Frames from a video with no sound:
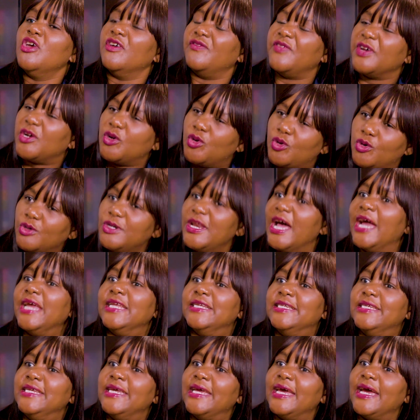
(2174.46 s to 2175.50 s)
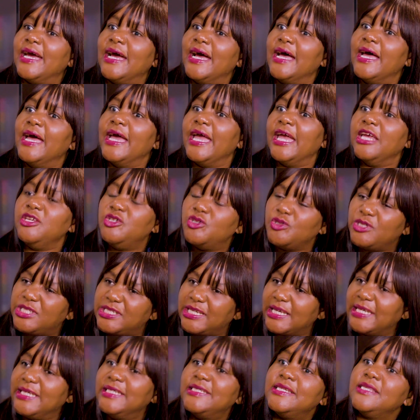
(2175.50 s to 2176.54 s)
have a good idea and you
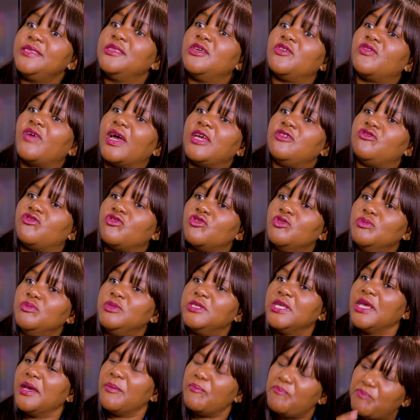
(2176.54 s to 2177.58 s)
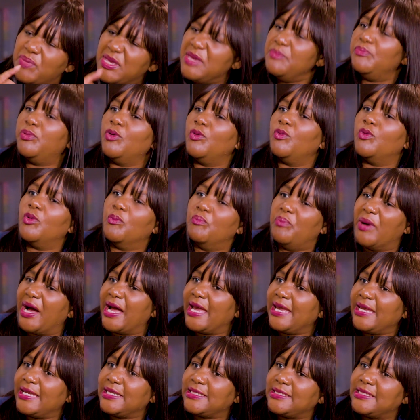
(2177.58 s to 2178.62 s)
take it in the right rooms, people will buy
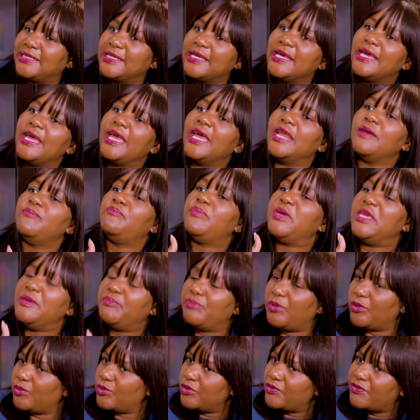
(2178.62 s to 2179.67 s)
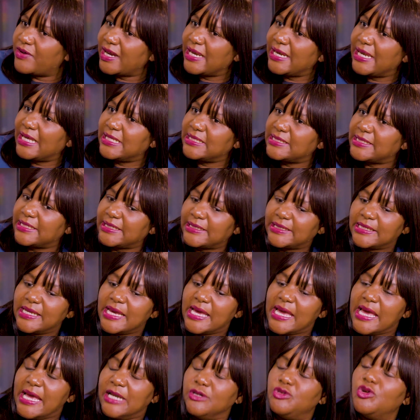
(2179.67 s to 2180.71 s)
it and people will finance it.
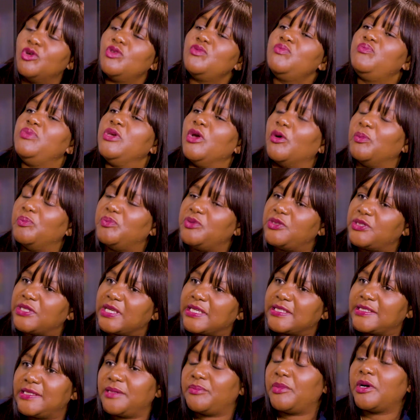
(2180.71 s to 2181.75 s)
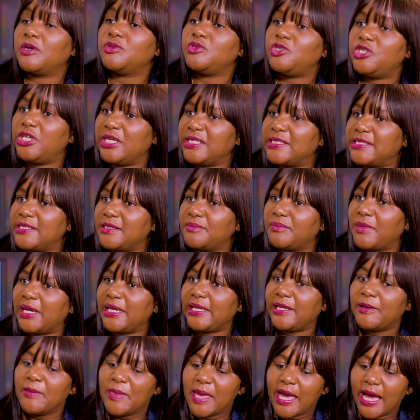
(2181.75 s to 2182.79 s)
Don't be obsessed about chasing
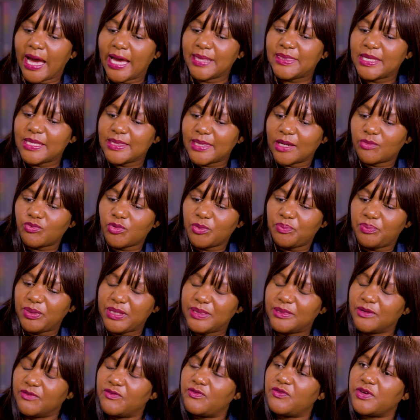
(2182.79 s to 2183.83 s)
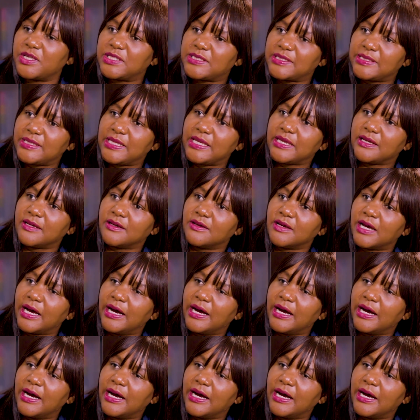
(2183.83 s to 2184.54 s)
money. I think that would be the first thing